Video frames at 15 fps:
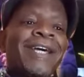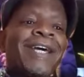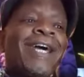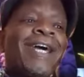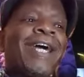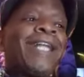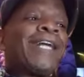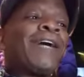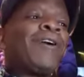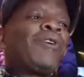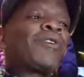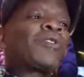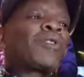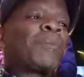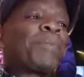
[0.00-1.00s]
And I
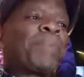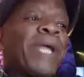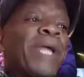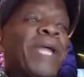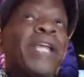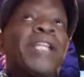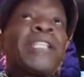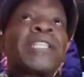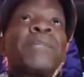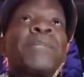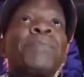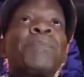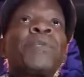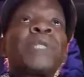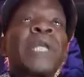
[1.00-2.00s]
also pay
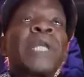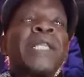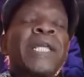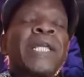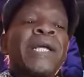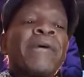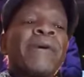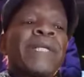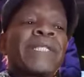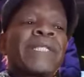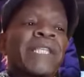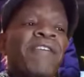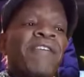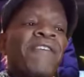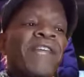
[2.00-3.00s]
tribute, and then I was
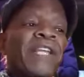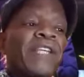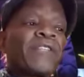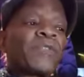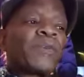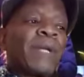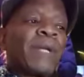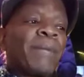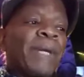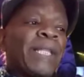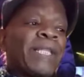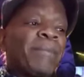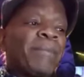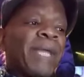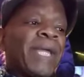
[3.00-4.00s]
given as well by
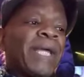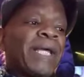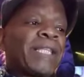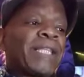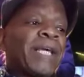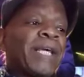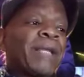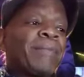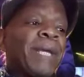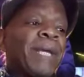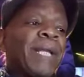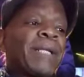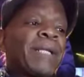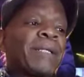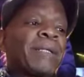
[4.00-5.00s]
the mayor then,
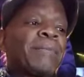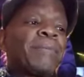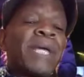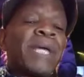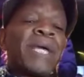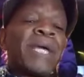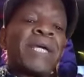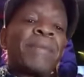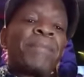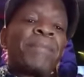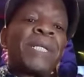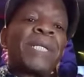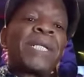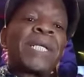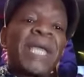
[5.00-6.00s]
Mel, Mayor
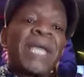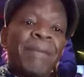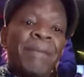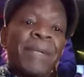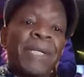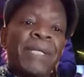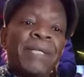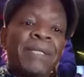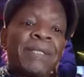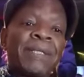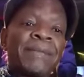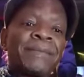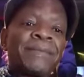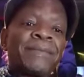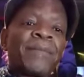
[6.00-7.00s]
Bill Campbell,
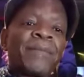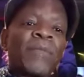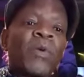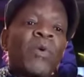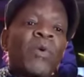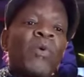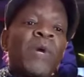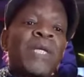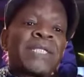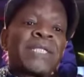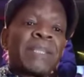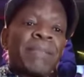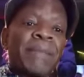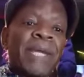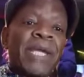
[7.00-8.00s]
who was
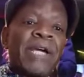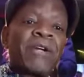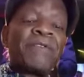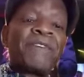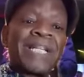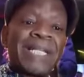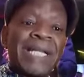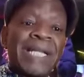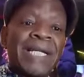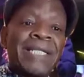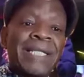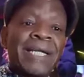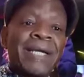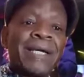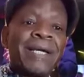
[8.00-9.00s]
the mayor of
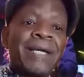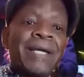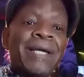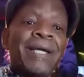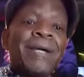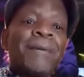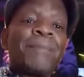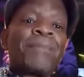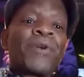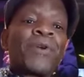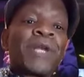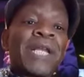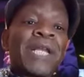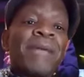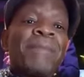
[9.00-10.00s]
Atlanta,
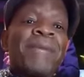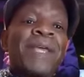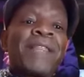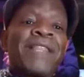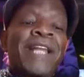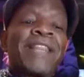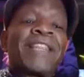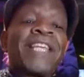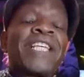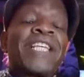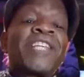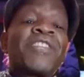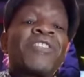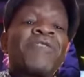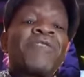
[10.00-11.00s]
proclaiming that
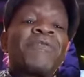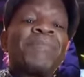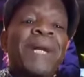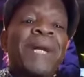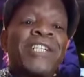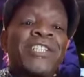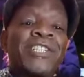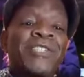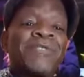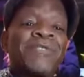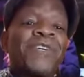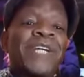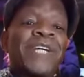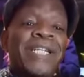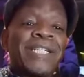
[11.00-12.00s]
13th of March is
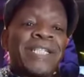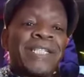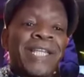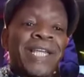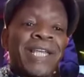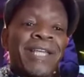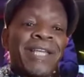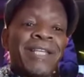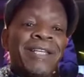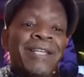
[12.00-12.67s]
Vukani Day